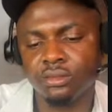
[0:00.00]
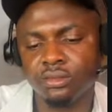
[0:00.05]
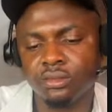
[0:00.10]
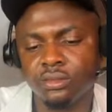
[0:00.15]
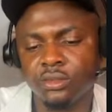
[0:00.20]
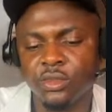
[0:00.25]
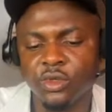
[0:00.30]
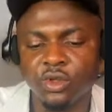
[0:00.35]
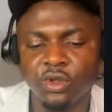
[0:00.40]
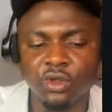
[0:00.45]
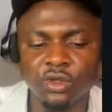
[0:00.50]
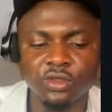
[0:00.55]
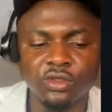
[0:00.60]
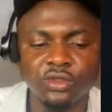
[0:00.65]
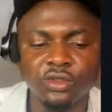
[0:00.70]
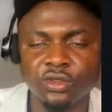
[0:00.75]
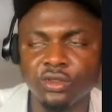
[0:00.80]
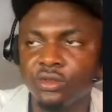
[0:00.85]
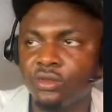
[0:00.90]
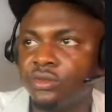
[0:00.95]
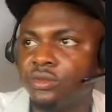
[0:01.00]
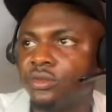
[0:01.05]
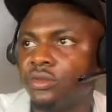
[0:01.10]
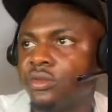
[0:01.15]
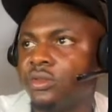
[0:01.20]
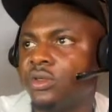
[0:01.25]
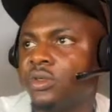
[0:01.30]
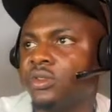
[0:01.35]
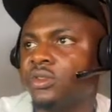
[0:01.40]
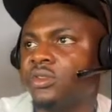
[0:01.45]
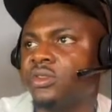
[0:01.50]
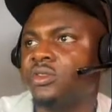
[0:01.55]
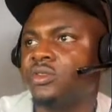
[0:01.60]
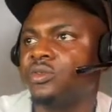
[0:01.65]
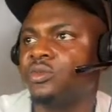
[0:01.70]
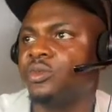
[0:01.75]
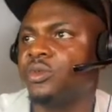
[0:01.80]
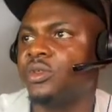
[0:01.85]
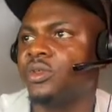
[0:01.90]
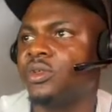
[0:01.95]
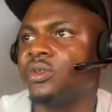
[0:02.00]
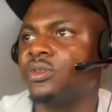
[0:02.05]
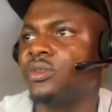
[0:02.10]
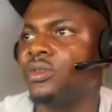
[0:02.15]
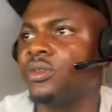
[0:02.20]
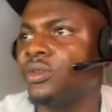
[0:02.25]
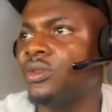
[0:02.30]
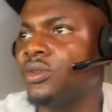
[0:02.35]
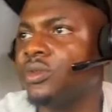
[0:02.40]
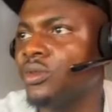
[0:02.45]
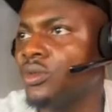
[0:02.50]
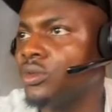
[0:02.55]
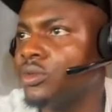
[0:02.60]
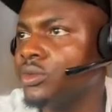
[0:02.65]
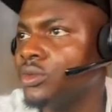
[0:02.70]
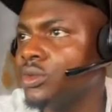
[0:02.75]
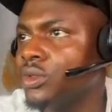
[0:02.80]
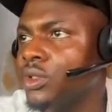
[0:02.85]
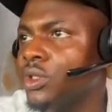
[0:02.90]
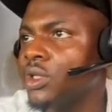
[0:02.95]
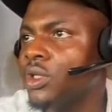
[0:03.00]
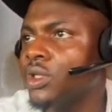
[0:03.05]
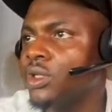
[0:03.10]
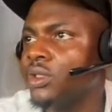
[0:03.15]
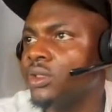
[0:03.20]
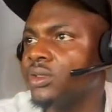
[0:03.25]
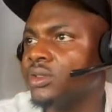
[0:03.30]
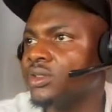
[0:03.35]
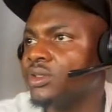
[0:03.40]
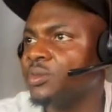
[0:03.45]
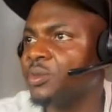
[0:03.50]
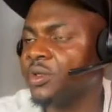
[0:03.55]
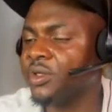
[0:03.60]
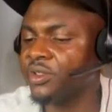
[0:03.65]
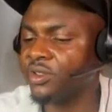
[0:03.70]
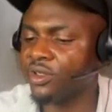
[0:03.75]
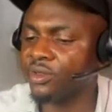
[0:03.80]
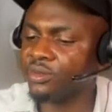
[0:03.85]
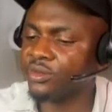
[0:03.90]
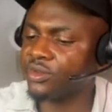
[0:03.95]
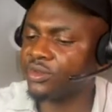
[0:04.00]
London, because this will be London own. Spend up to